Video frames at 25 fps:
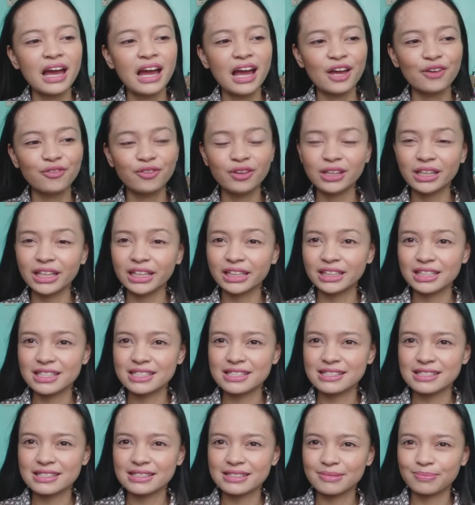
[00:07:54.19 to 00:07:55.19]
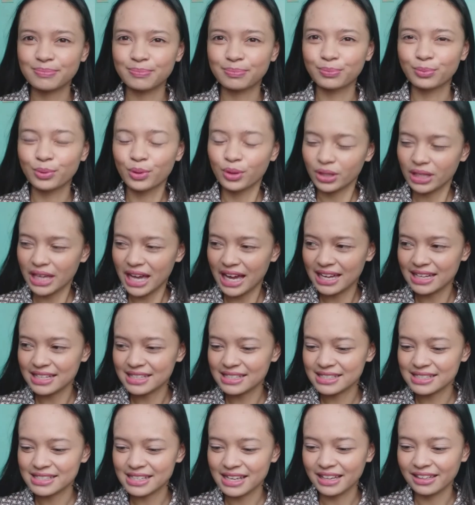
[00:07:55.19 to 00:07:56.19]
I feel like this book
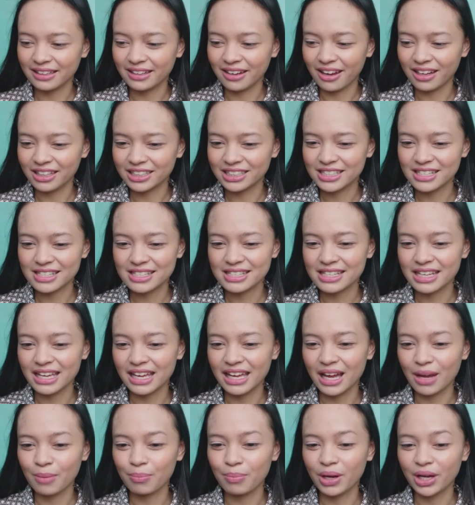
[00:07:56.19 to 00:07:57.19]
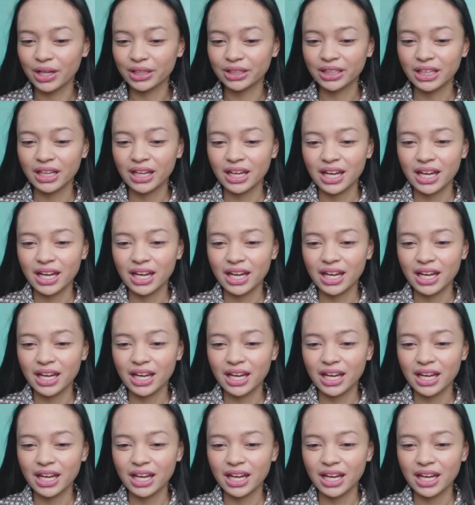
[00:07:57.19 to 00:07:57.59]
has a lot to say about